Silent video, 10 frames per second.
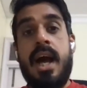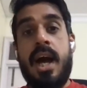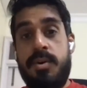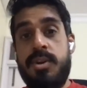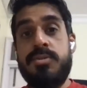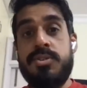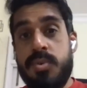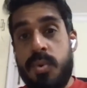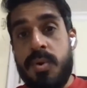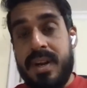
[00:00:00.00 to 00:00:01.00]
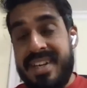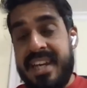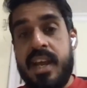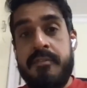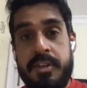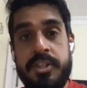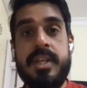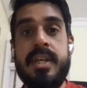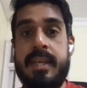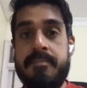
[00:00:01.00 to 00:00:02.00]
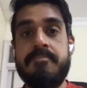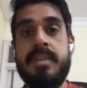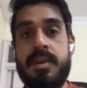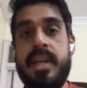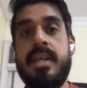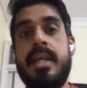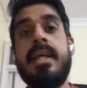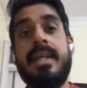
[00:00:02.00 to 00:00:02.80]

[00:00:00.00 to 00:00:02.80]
How do you store data efficiently, right?